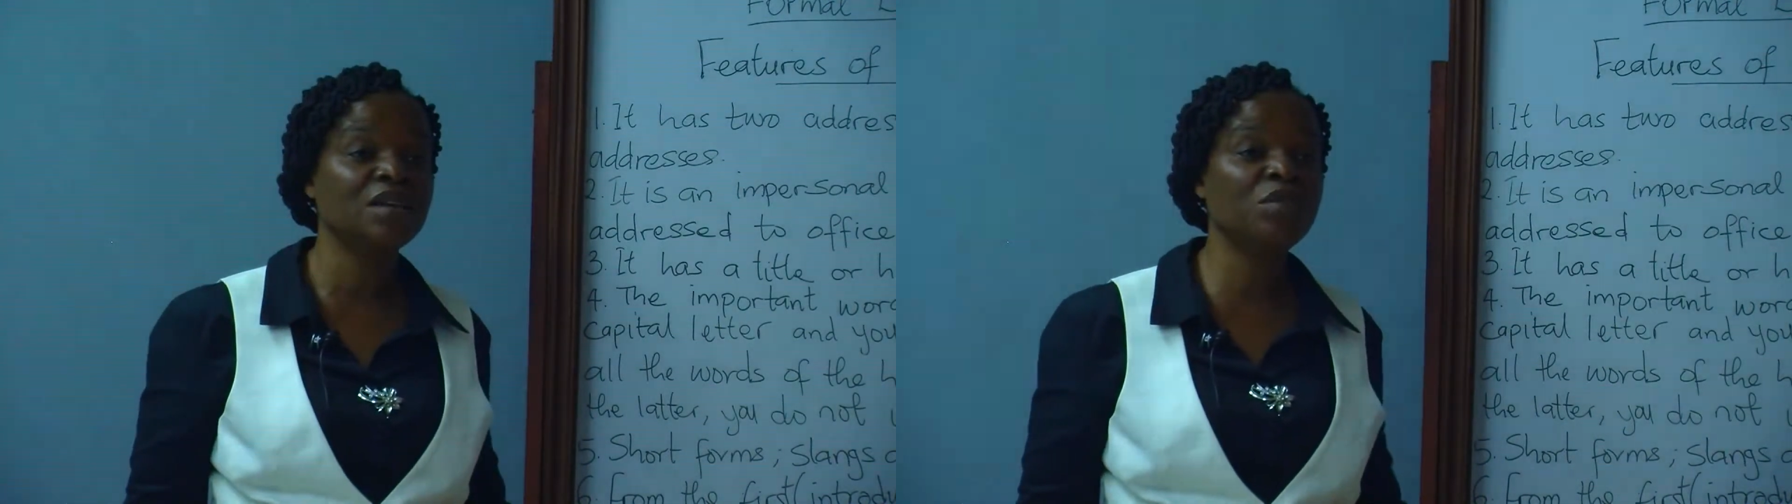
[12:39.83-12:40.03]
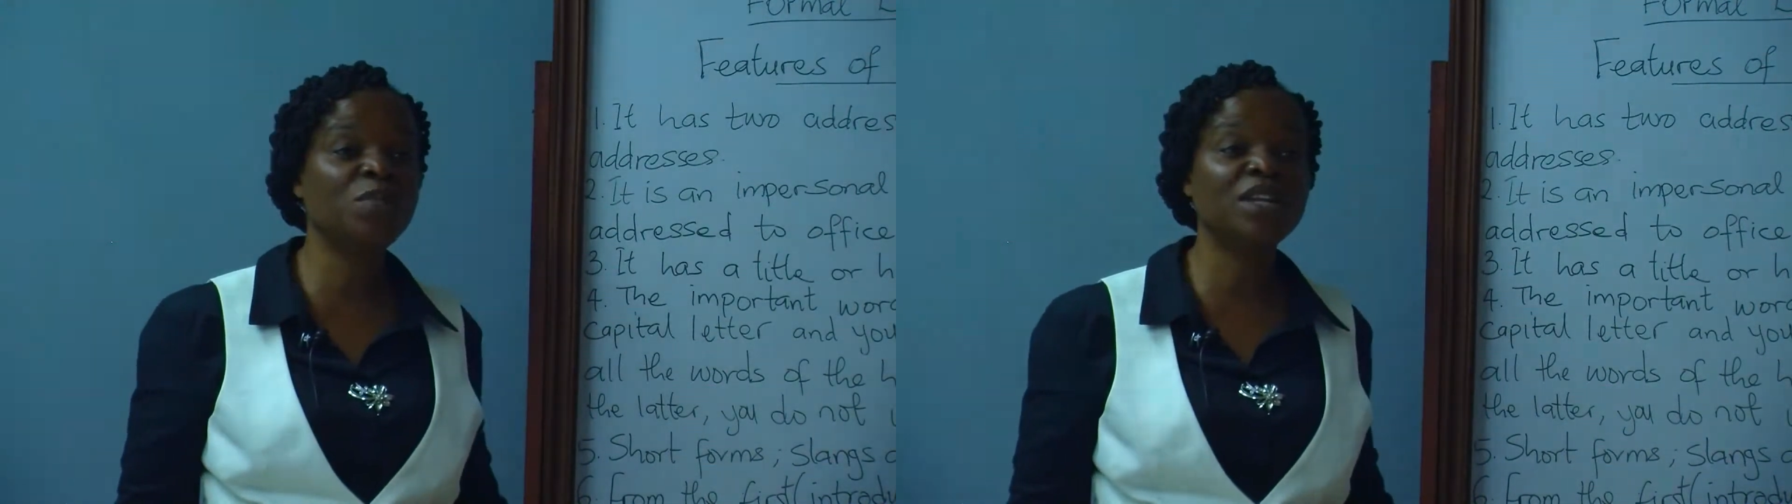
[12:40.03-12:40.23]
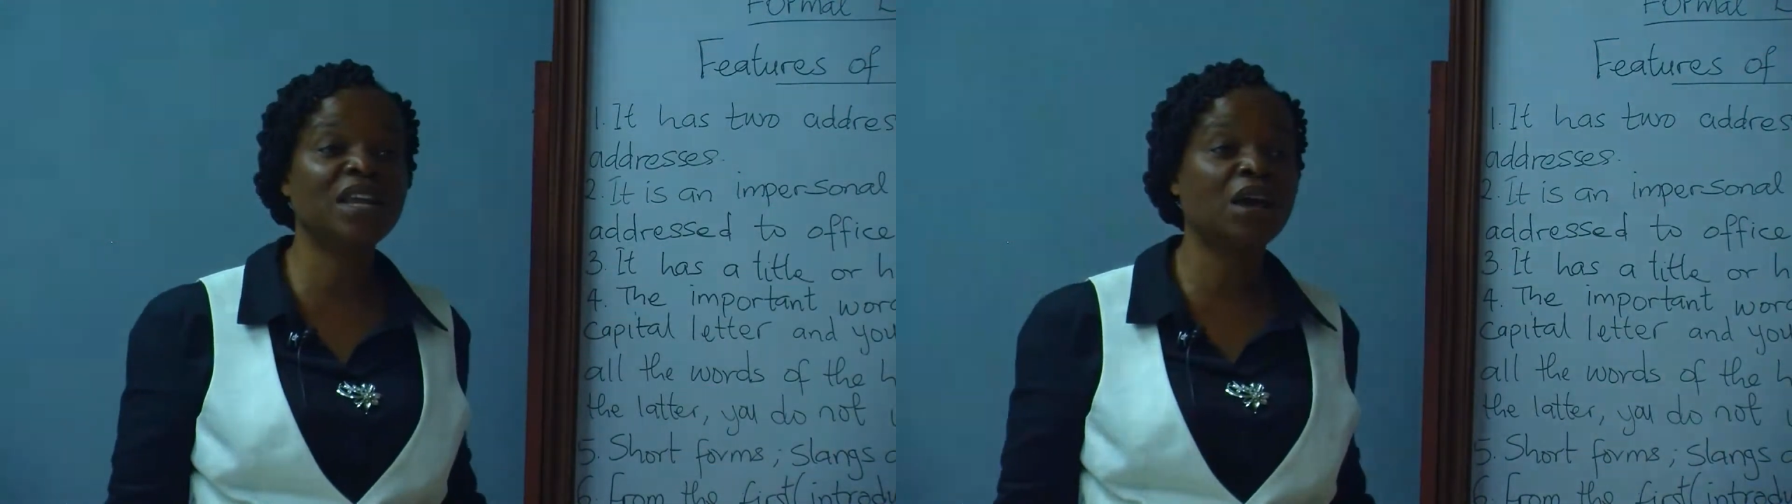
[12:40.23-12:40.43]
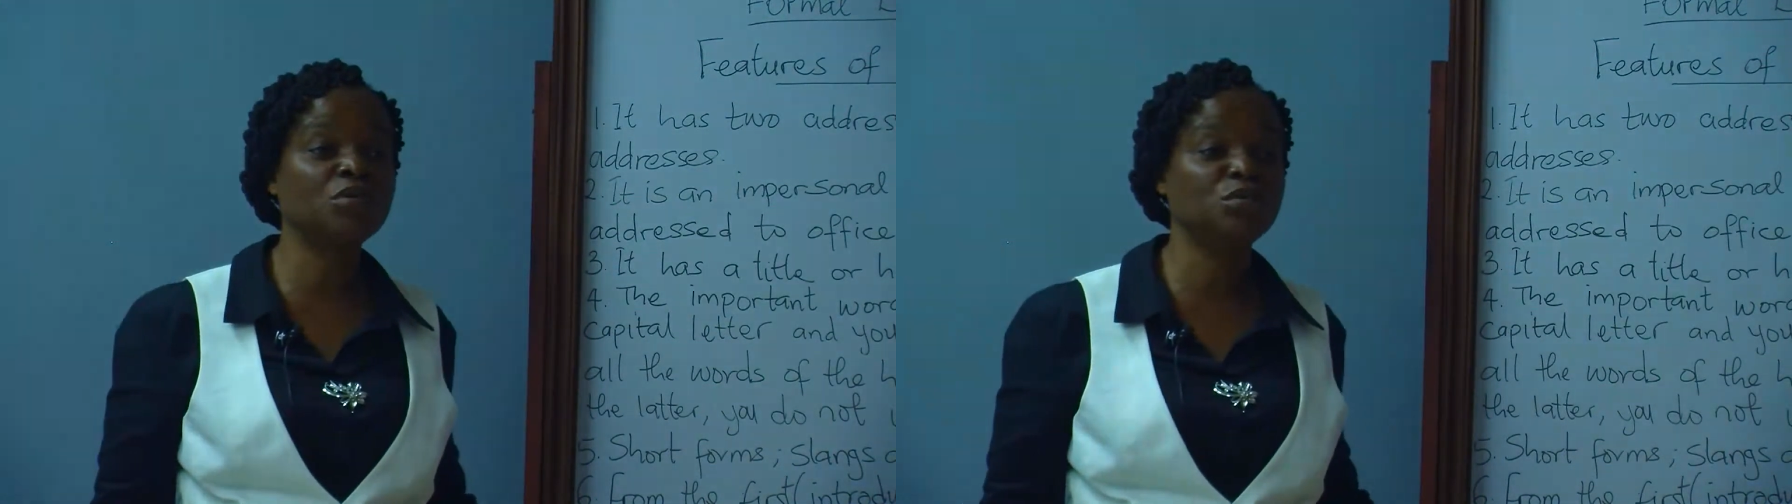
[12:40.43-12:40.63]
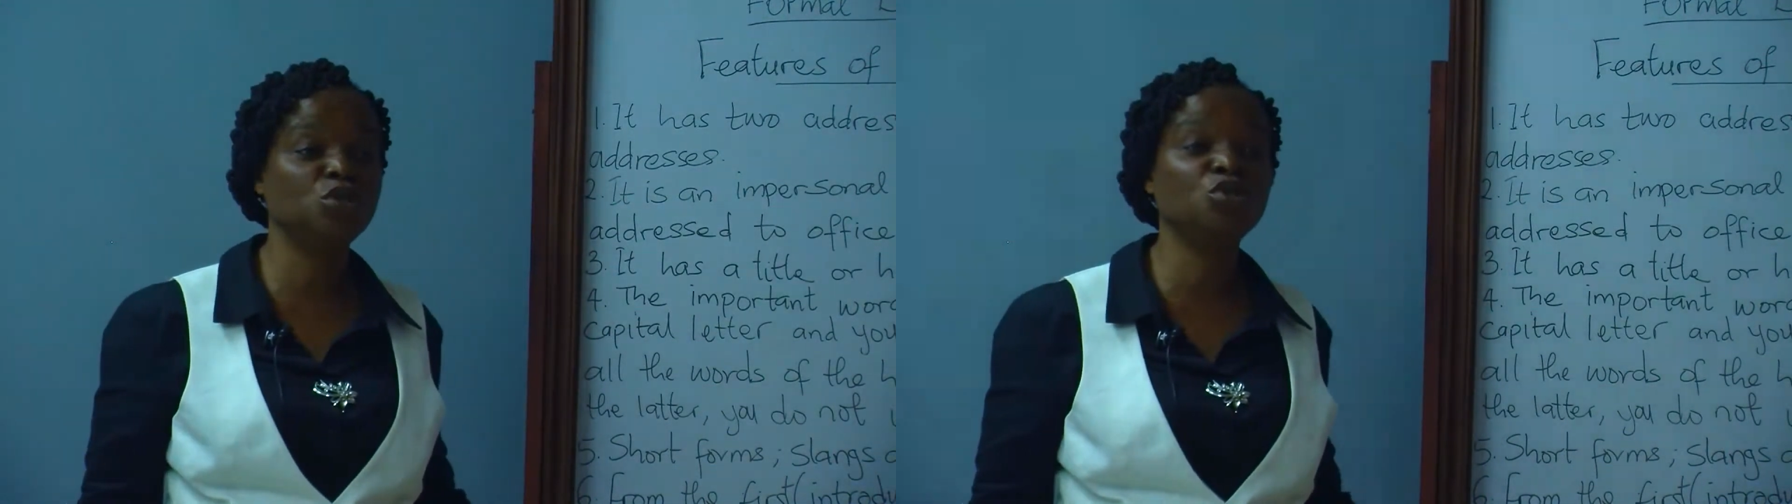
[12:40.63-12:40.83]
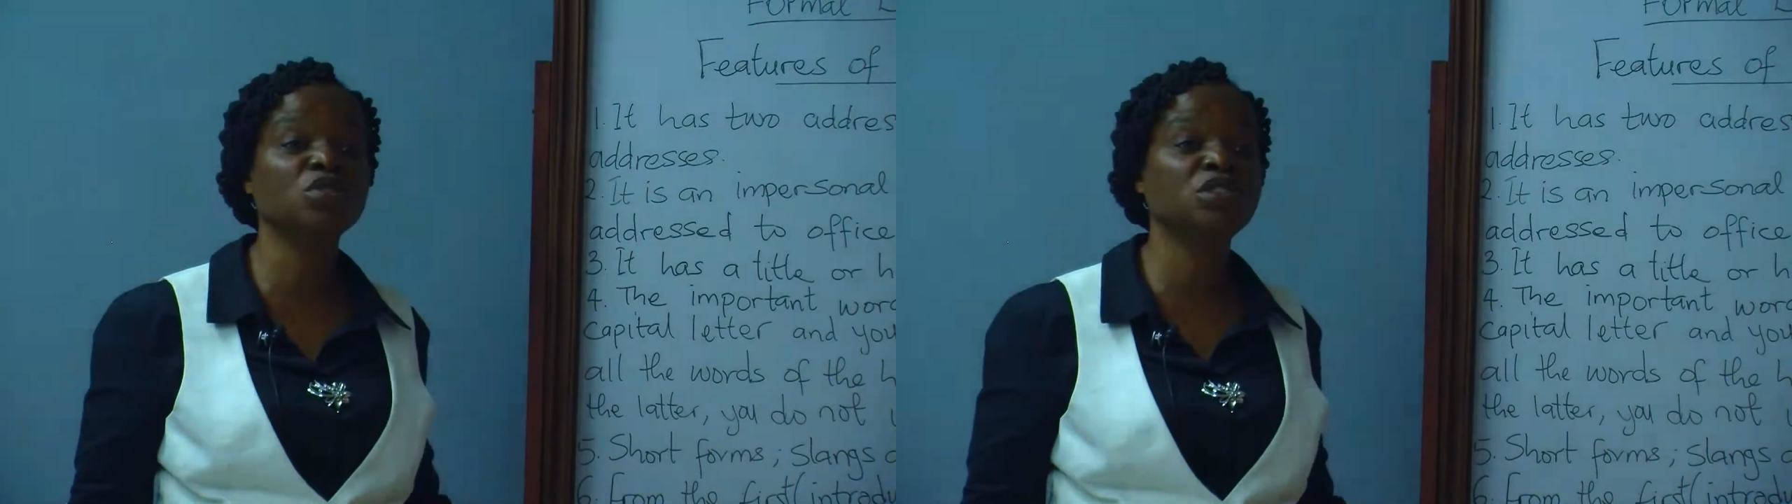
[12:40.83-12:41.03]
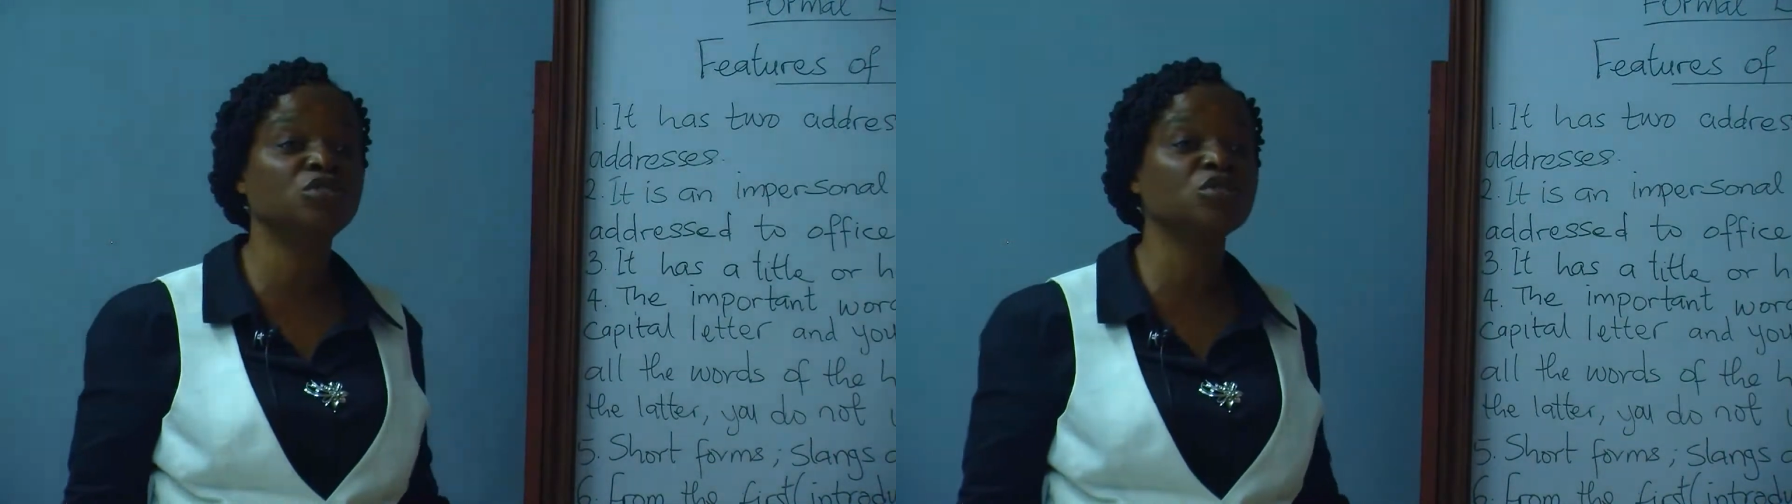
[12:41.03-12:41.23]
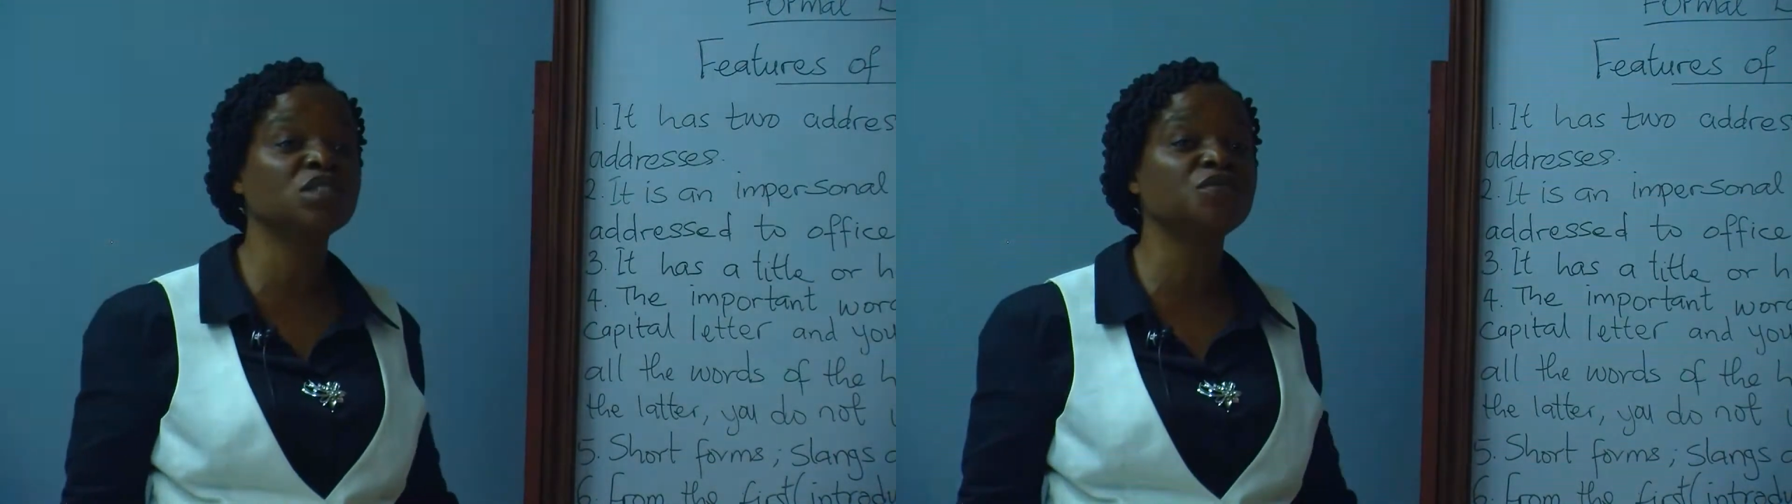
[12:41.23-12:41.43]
maybe now you don't